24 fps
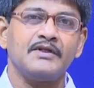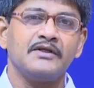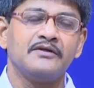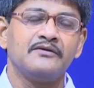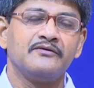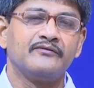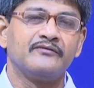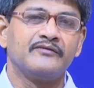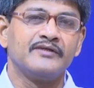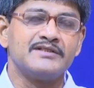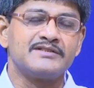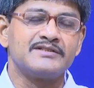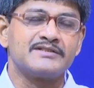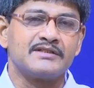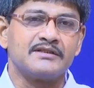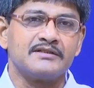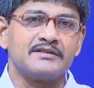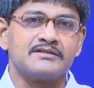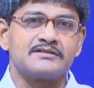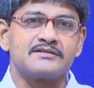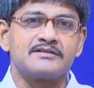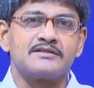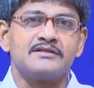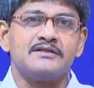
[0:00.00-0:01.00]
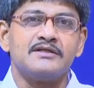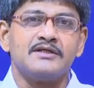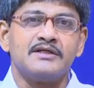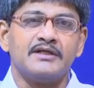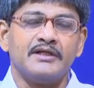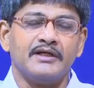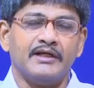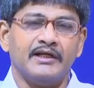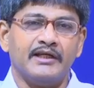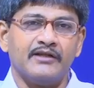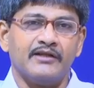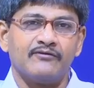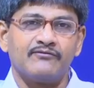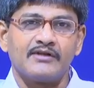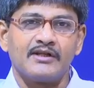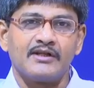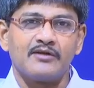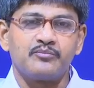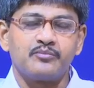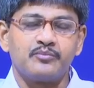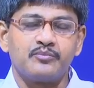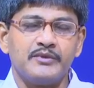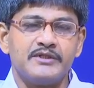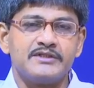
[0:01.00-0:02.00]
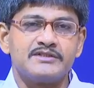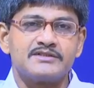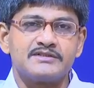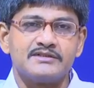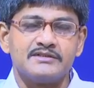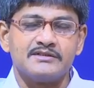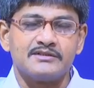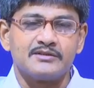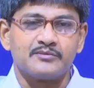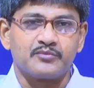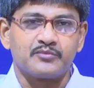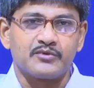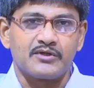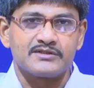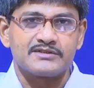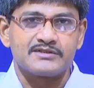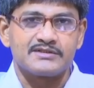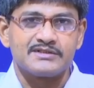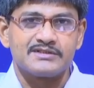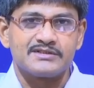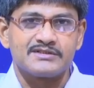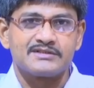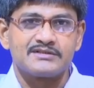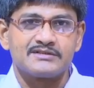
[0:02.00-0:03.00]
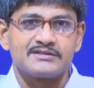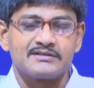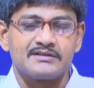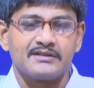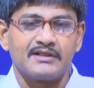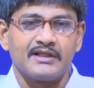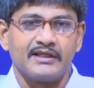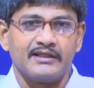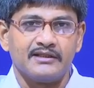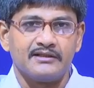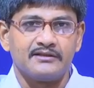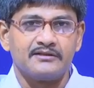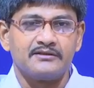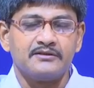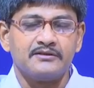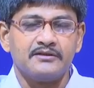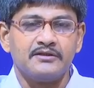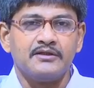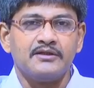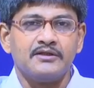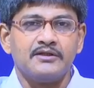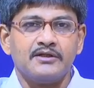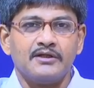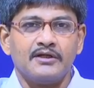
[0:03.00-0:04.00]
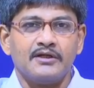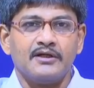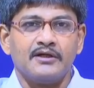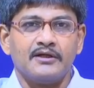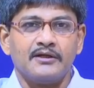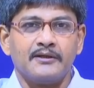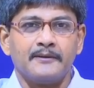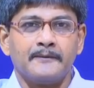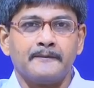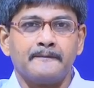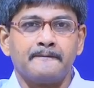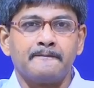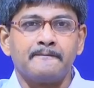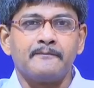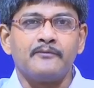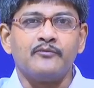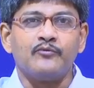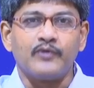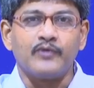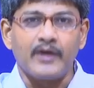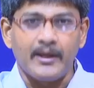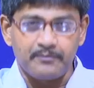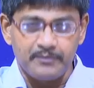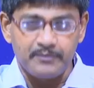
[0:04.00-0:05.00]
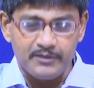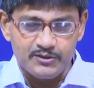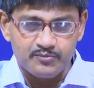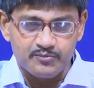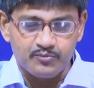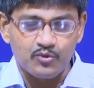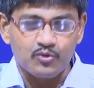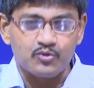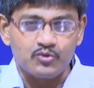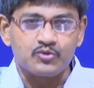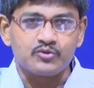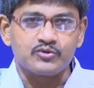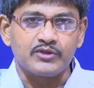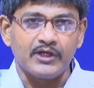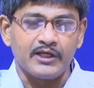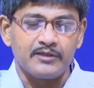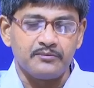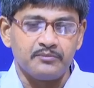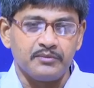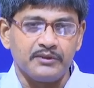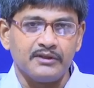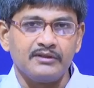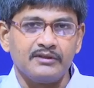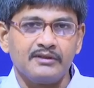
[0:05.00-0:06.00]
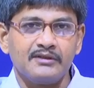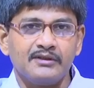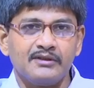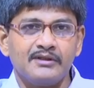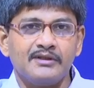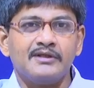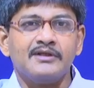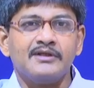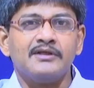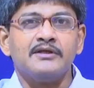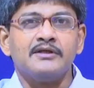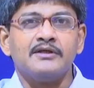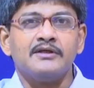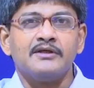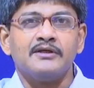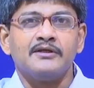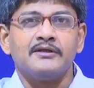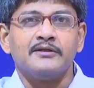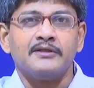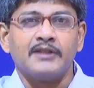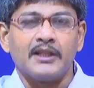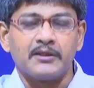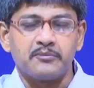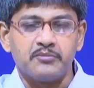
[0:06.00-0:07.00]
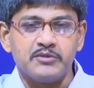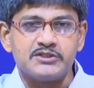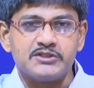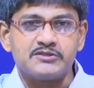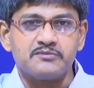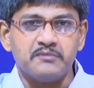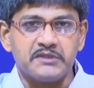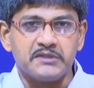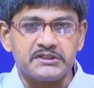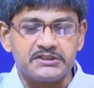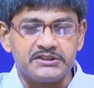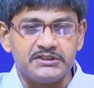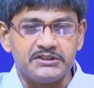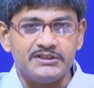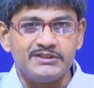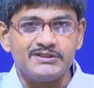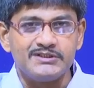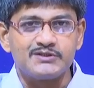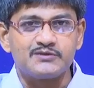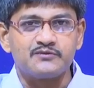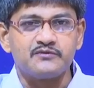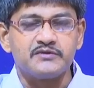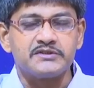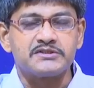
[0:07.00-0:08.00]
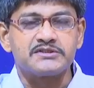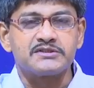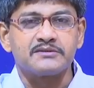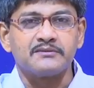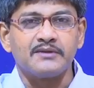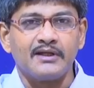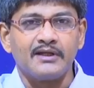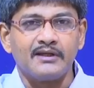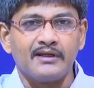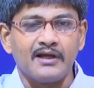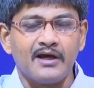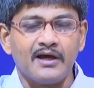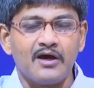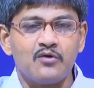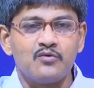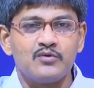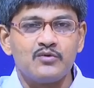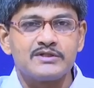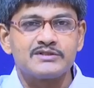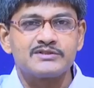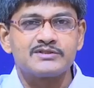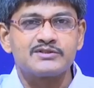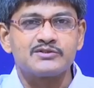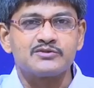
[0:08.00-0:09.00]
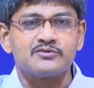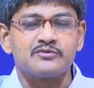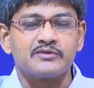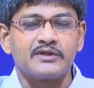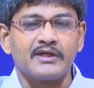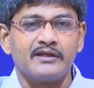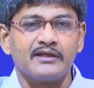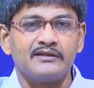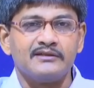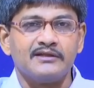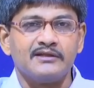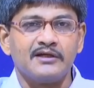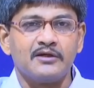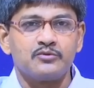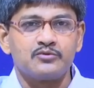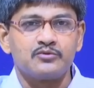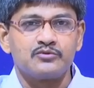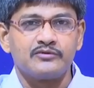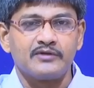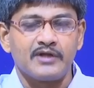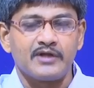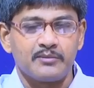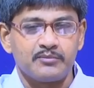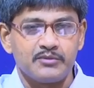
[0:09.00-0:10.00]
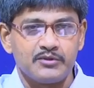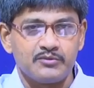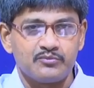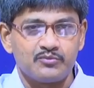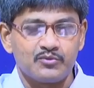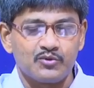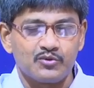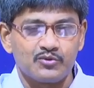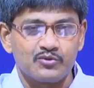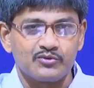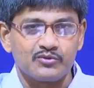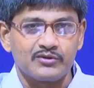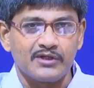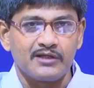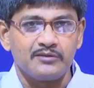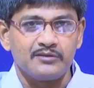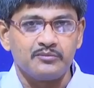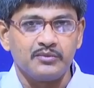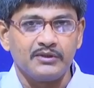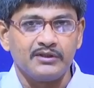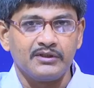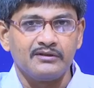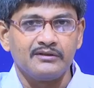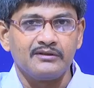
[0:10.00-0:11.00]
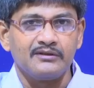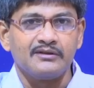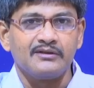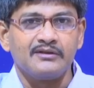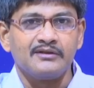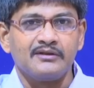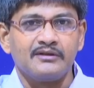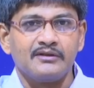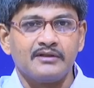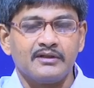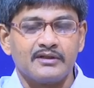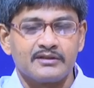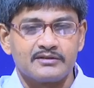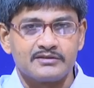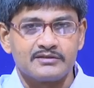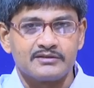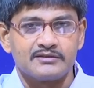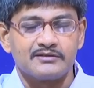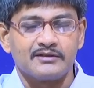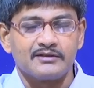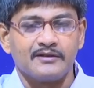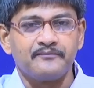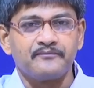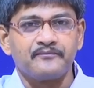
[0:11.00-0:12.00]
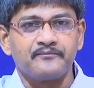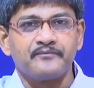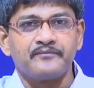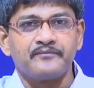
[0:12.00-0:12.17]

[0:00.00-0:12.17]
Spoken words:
recent developments in the process like rapid prototyping. That means machines which allow us to carry out rapid prototyping, etc.